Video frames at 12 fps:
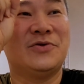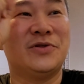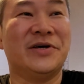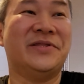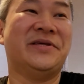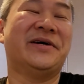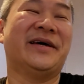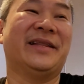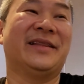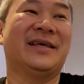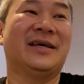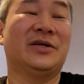needle
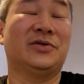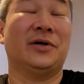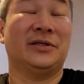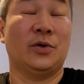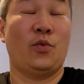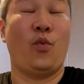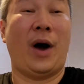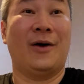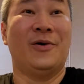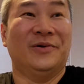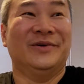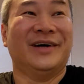head. So I said,
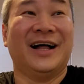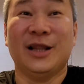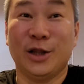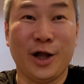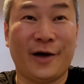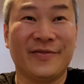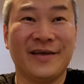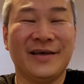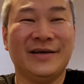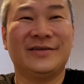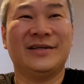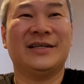wow, a lot.
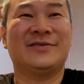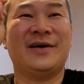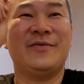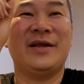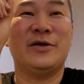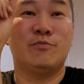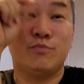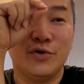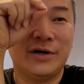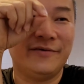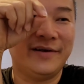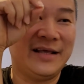So that's why when you
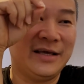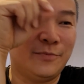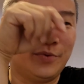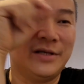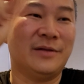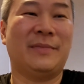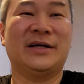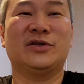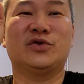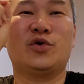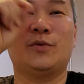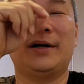put in the
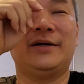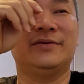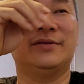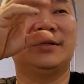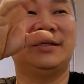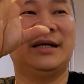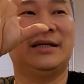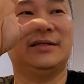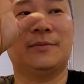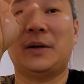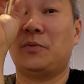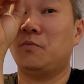microscope, you see it's
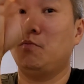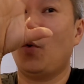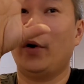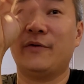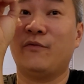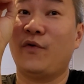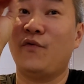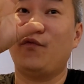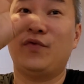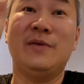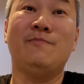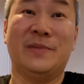about more than
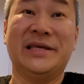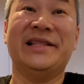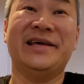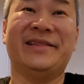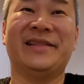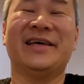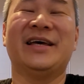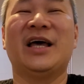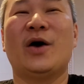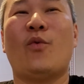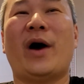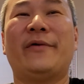15 billion
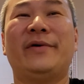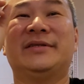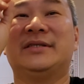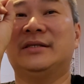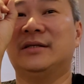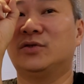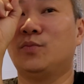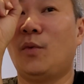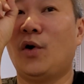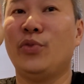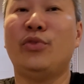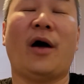virus in a
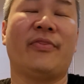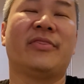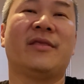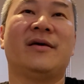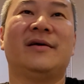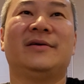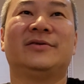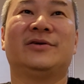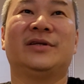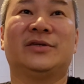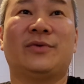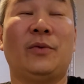small dot.
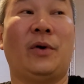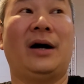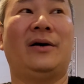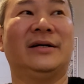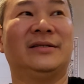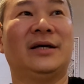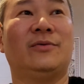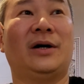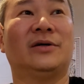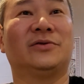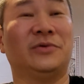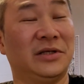So that's why, wow, I say,
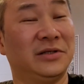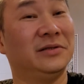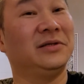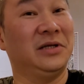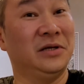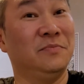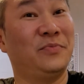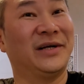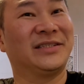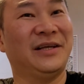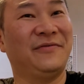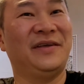wow, so
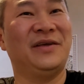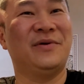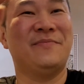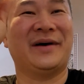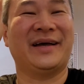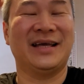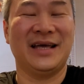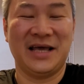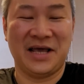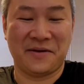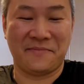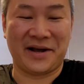impressive. Even
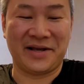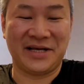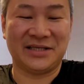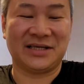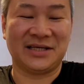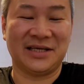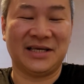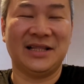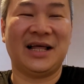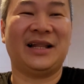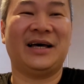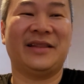my kids, Kiki
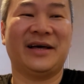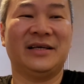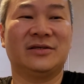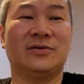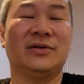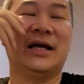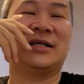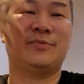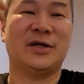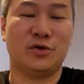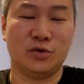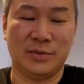Lala, 9 years old, he
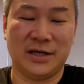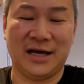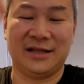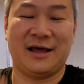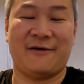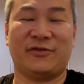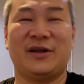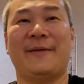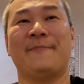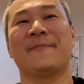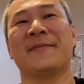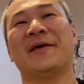explained to me. And after
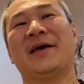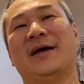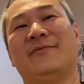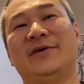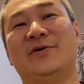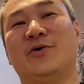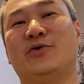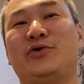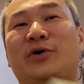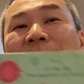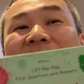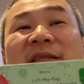that, we go
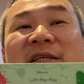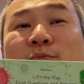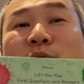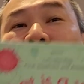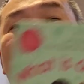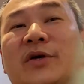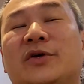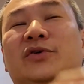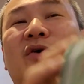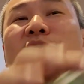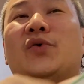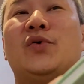through about this book.
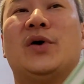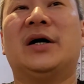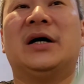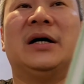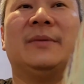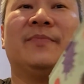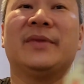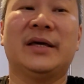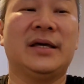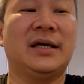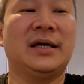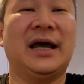So,
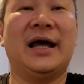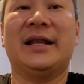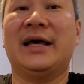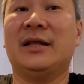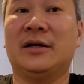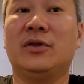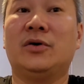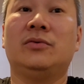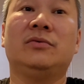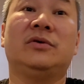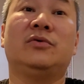and then I know,